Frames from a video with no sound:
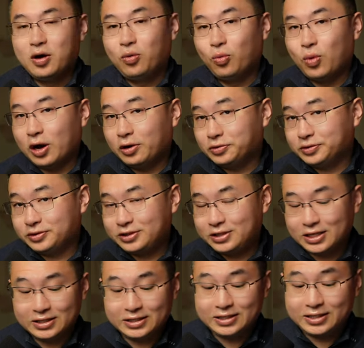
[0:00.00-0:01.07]
Well,
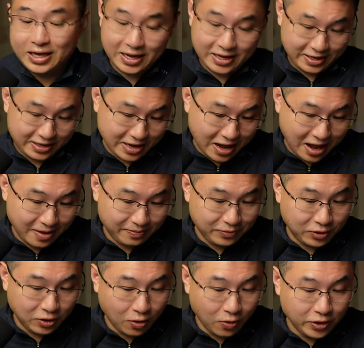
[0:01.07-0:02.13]
today
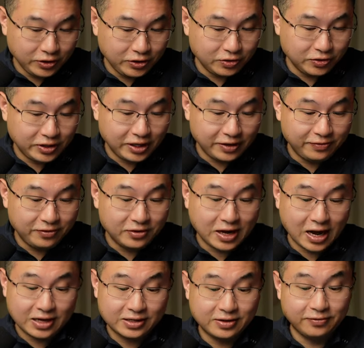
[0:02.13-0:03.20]
I'm going to give you
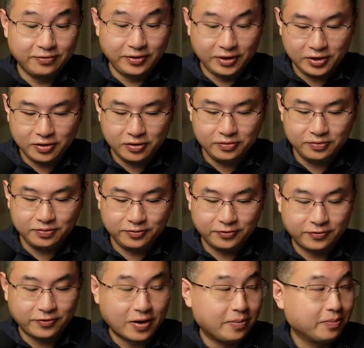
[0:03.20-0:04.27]
guys a video
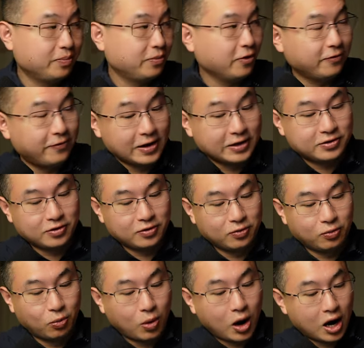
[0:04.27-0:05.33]
from Professor
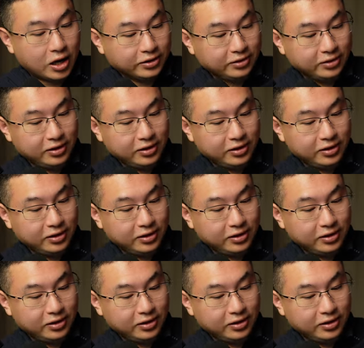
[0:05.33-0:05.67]
Wan